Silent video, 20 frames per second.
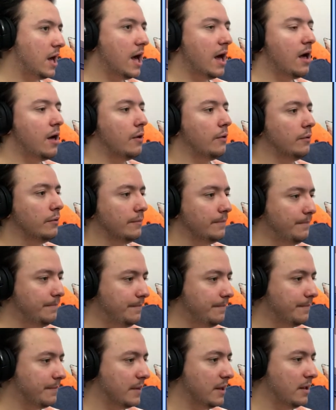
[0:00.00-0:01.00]
Oh.
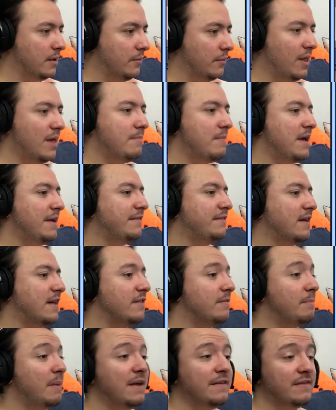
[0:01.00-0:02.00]
Well, that makes
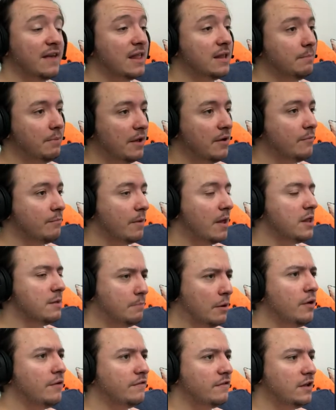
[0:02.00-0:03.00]
sense based on
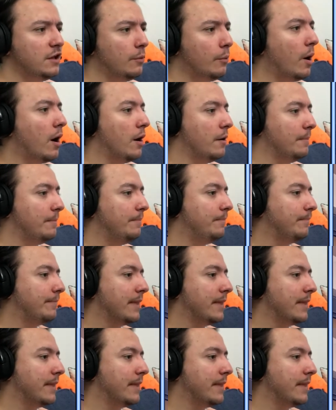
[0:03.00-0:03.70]
the person you are.